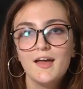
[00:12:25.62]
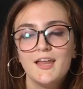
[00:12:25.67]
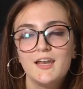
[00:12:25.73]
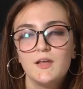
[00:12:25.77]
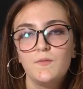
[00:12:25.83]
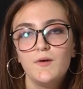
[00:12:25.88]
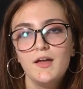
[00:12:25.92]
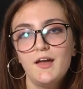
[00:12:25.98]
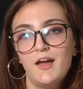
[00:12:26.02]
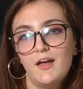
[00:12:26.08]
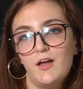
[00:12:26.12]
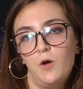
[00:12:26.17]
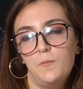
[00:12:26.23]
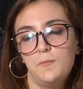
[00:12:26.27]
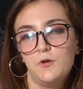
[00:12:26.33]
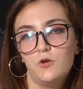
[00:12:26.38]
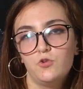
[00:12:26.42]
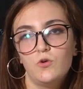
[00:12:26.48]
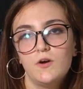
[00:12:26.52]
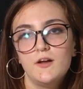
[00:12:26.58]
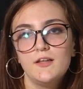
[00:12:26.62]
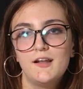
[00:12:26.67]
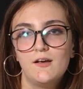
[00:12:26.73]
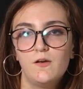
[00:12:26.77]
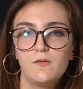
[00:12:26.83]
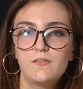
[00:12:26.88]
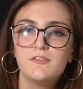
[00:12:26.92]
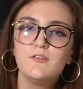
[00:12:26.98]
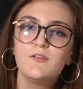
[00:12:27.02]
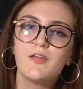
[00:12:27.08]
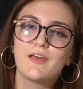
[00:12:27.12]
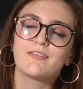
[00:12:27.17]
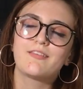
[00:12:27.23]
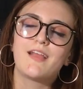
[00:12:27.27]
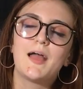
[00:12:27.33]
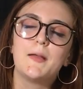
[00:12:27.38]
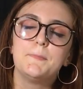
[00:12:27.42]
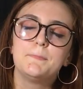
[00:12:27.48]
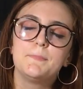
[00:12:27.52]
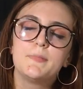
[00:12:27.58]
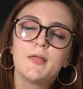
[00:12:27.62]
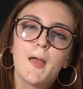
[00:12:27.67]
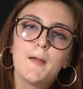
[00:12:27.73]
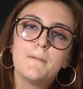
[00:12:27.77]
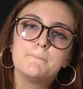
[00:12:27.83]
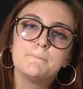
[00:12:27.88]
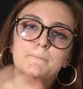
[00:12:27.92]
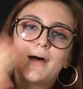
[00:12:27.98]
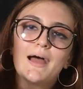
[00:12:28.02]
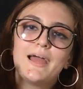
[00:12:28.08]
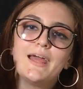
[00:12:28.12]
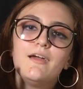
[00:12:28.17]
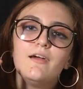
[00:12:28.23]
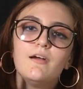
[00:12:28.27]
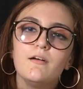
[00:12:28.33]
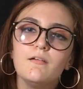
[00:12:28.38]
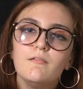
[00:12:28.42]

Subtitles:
Anyway, I hope you enjoyed, and I'll see you next time. Bye!